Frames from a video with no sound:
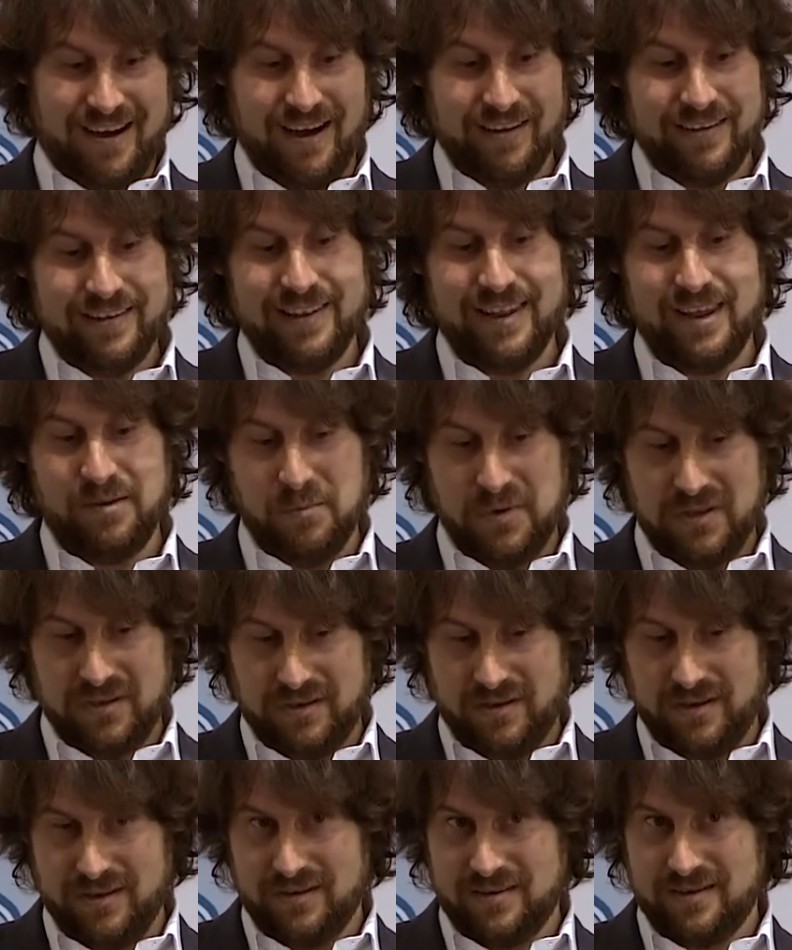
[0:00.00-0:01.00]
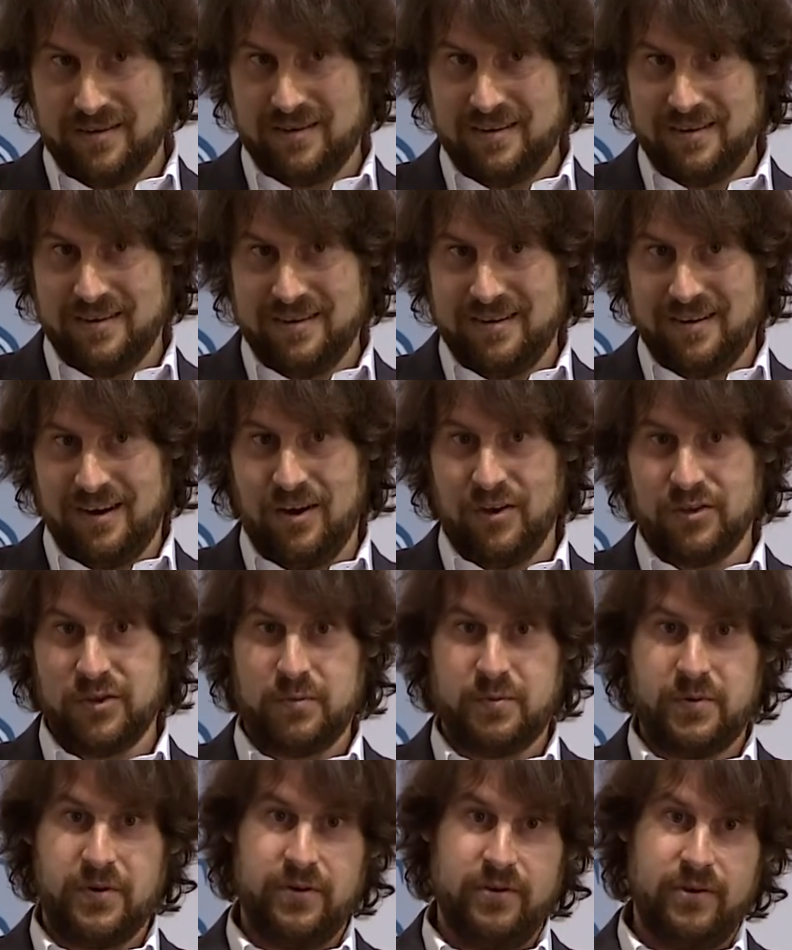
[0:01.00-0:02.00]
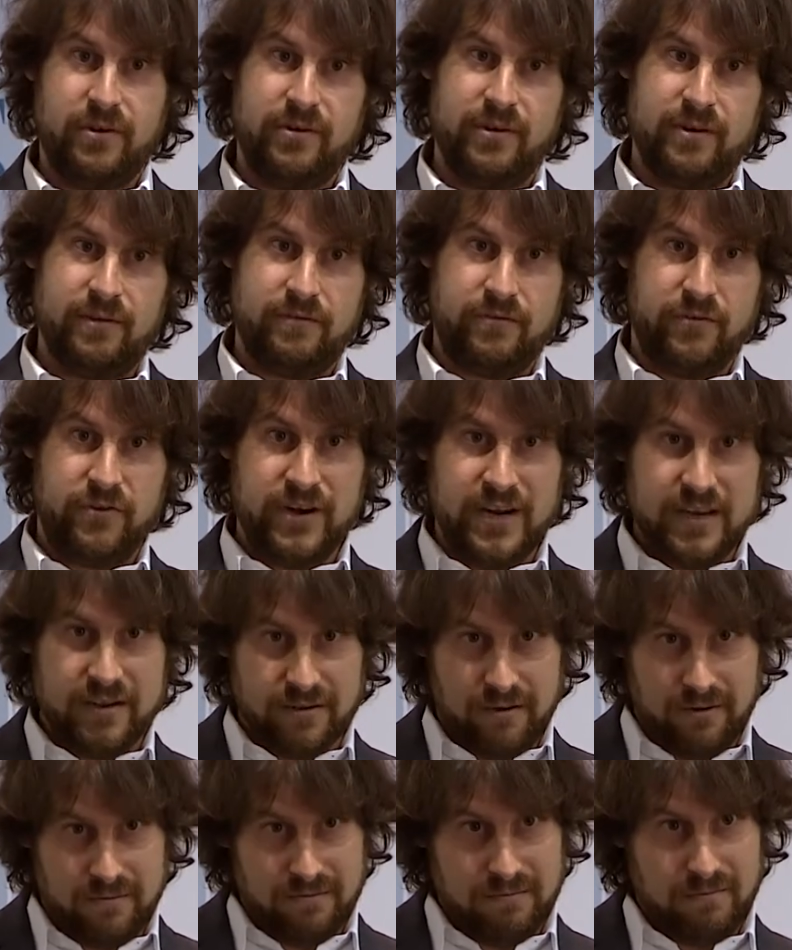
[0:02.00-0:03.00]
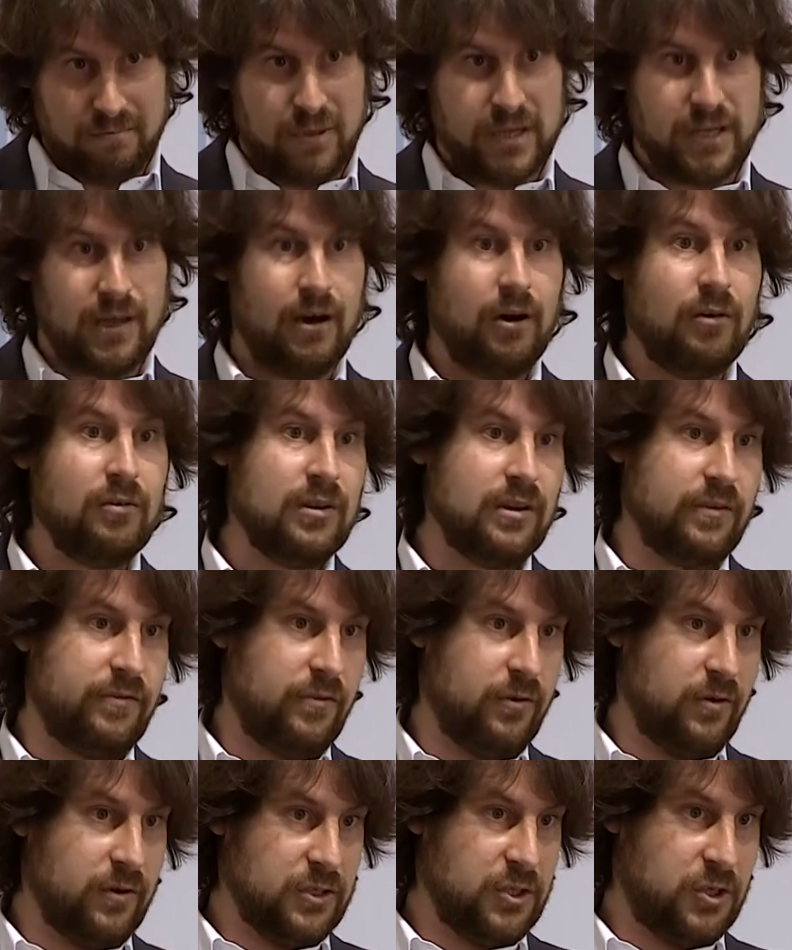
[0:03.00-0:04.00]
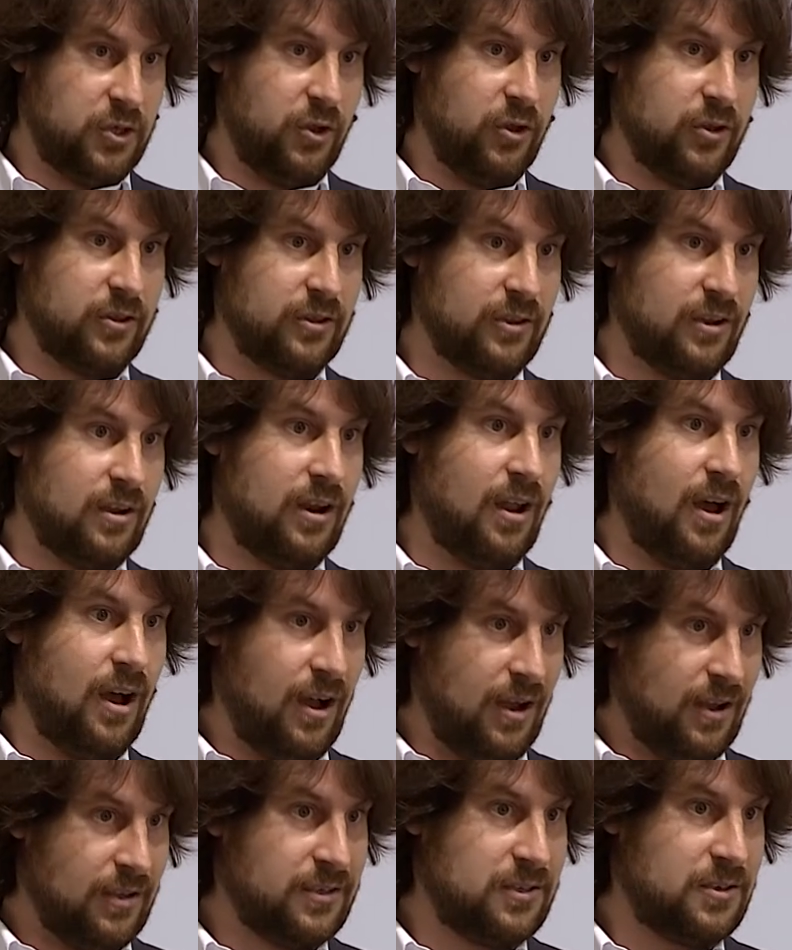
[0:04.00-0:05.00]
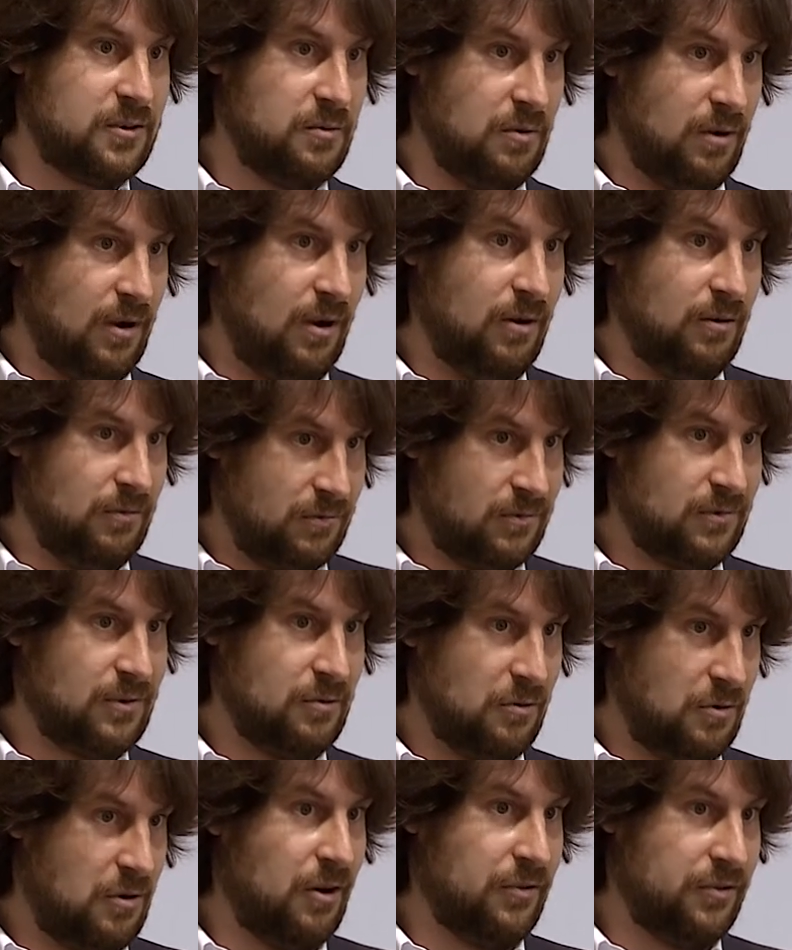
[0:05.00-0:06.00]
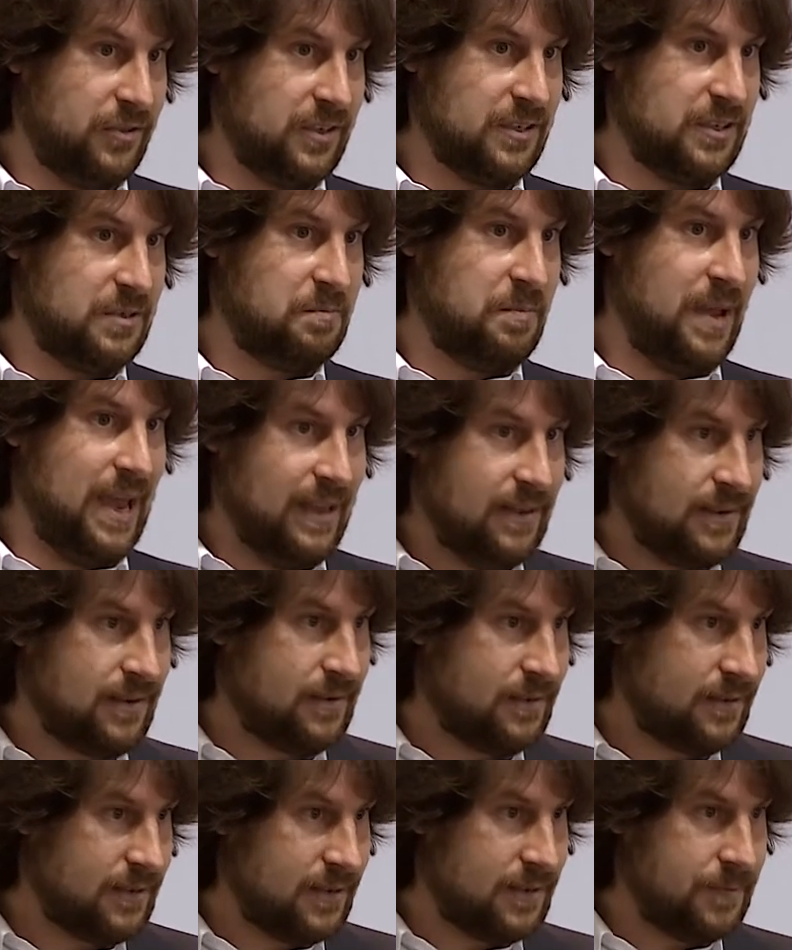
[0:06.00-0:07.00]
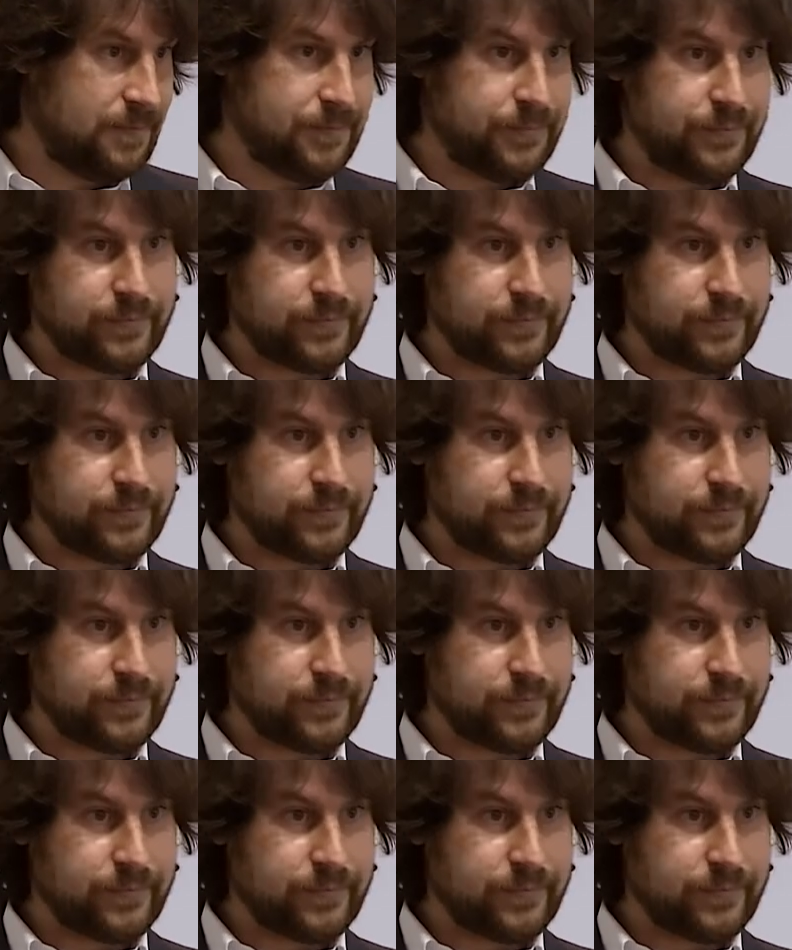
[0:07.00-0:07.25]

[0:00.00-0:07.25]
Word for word: unlimited entrepreneurial freedom, but only for a certain class who owned, who got this patent.